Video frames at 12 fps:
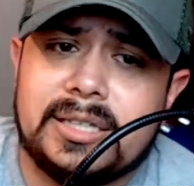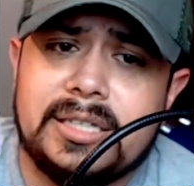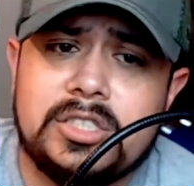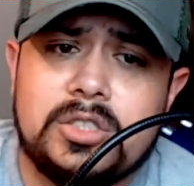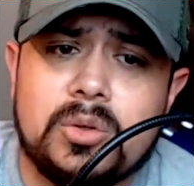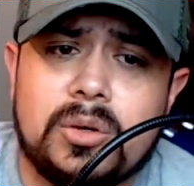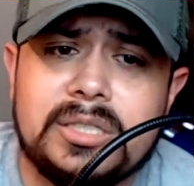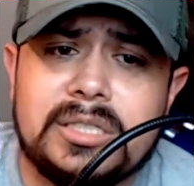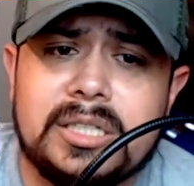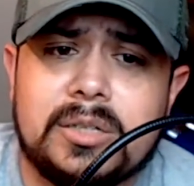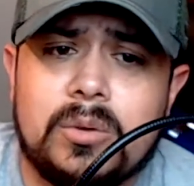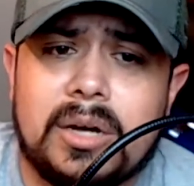This
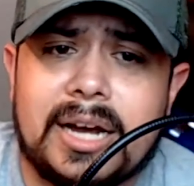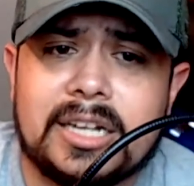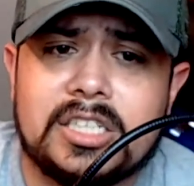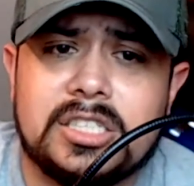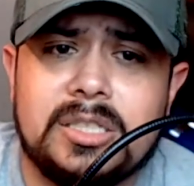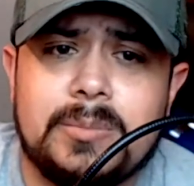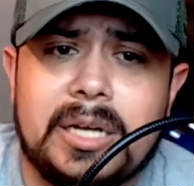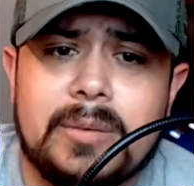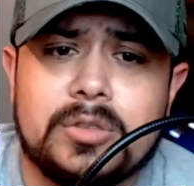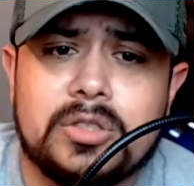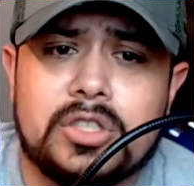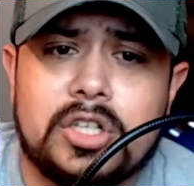joystick will actually be
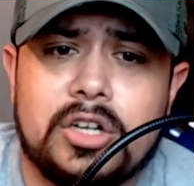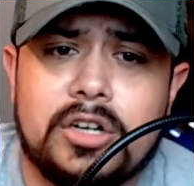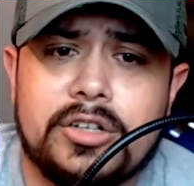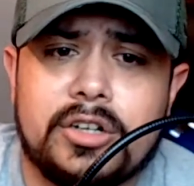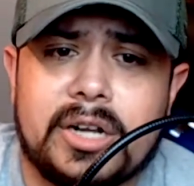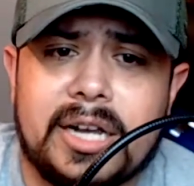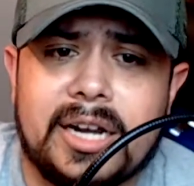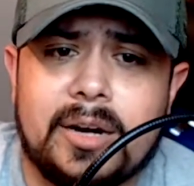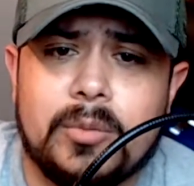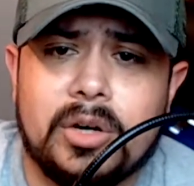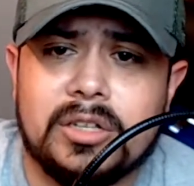able to turn your camera.